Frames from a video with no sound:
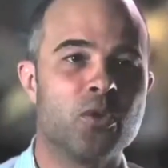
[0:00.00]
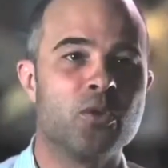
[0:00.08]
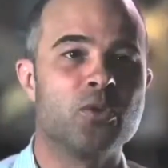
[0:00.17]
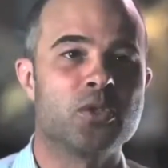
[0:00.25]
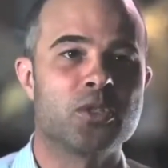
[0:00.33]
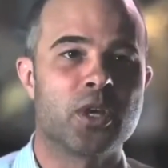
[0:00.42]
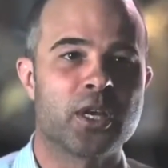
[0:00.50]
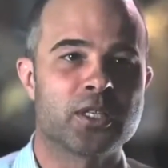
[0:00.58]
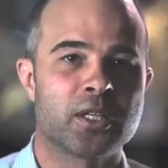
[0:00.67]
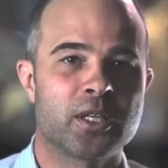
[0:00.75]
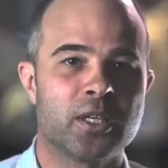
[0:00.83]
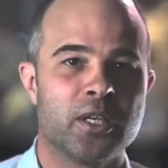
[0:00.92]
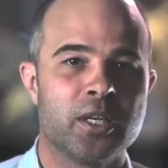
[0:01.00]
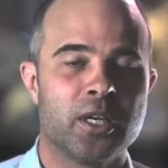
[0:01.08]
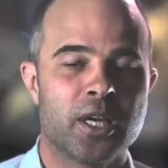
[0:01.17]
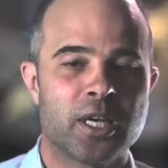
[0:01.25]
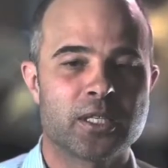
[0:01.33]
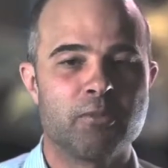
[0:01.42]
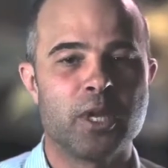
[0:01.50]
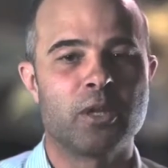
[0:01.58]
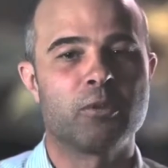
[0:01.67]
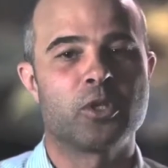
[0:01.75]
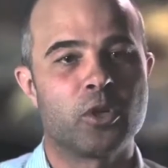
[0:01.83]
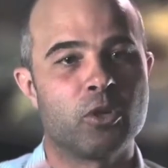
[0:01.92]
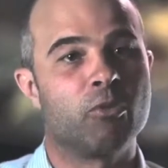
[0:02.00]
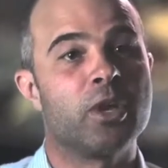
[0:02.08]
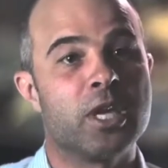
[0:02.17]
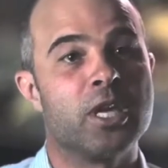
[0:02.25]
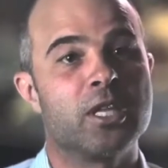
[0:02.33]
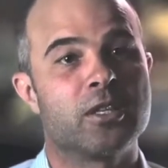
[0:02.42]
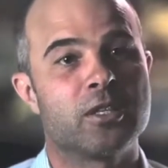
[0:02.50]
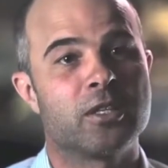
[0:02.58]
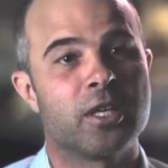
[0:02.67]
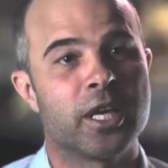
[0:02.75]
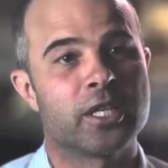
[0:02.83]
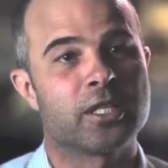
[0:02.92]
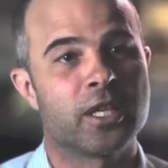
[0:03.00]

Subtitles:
use as a meal which you can reheat the next